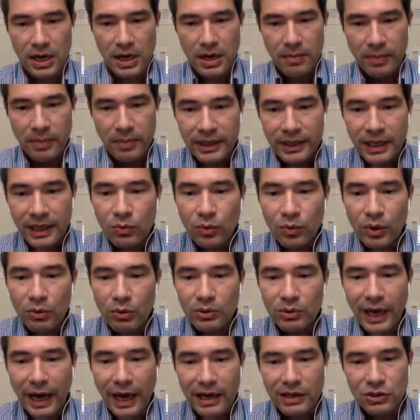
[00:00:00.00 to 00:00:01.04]
But then we would
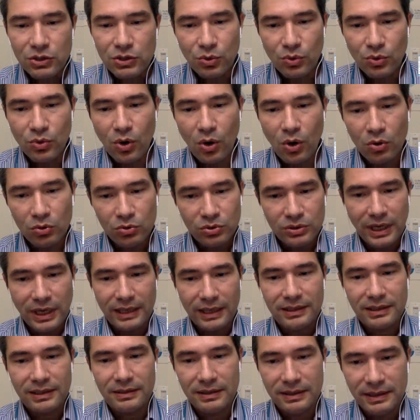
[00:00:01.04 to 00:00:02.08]
like to go to
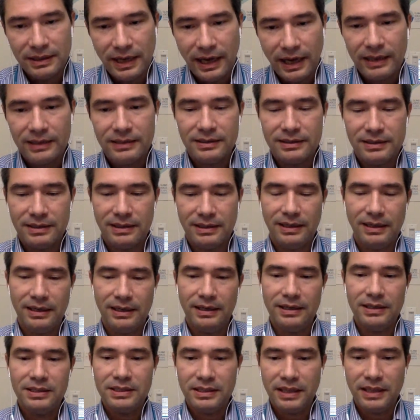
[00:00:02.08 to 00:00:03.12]
that
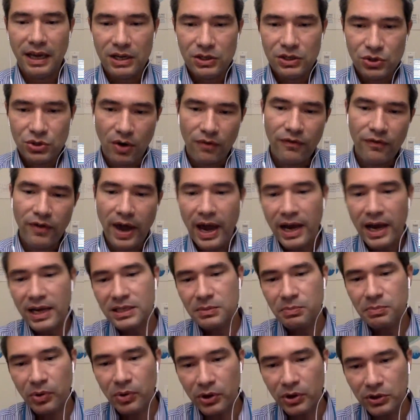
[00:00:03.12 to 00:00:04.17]
stage of
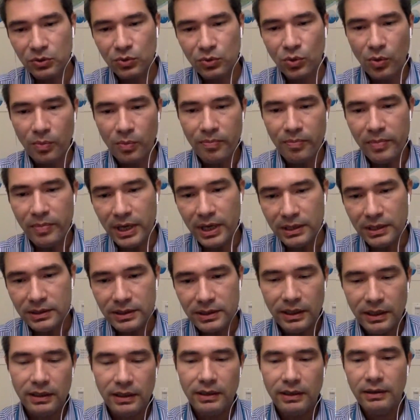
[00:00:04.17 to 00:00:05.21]
expert group
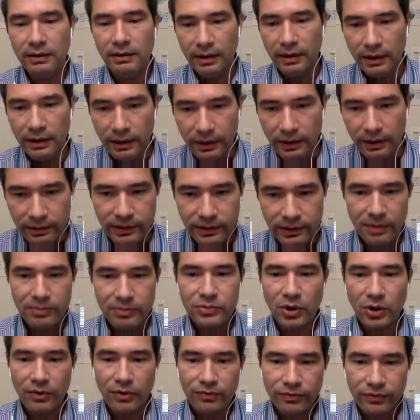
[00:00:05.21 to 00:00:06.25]
meeting in terms
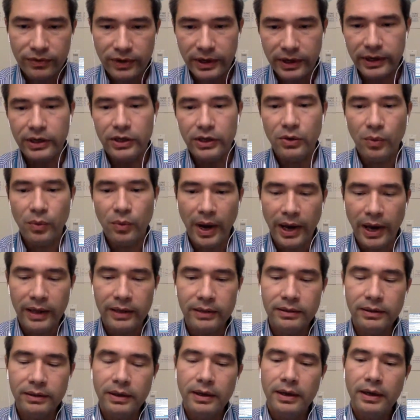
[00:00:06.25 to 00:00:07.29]
of
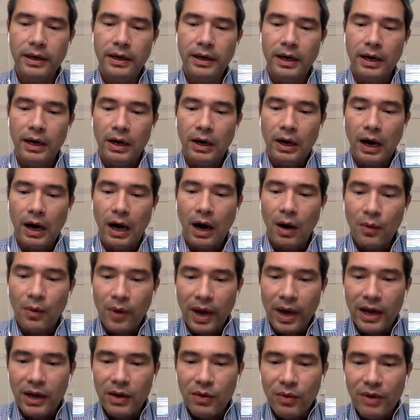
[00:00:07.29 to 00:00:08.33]
UN,
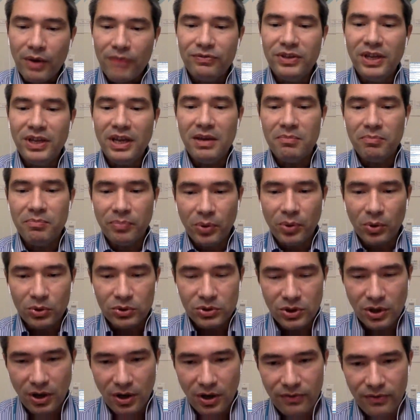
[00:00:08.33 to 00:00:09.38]
already with the input
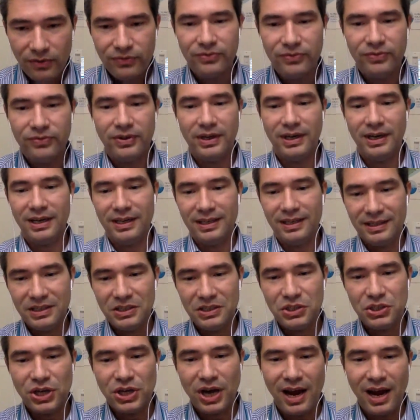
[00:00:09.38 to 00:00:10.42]
of this
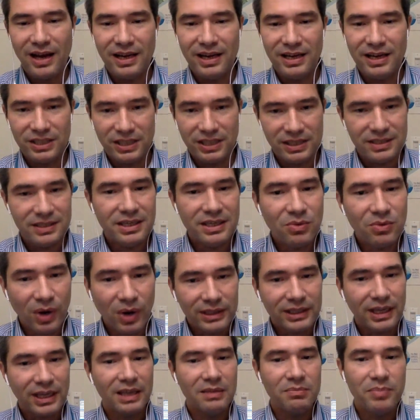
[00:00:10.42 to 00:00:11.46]
challenge, and see
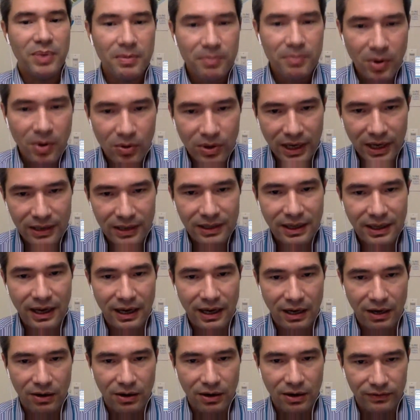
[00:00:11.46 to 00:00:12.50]
what people can get
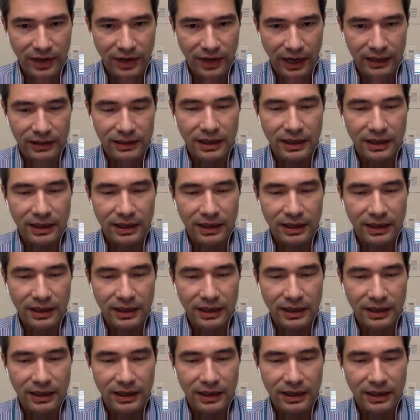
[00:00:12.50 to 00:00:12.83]
out of that.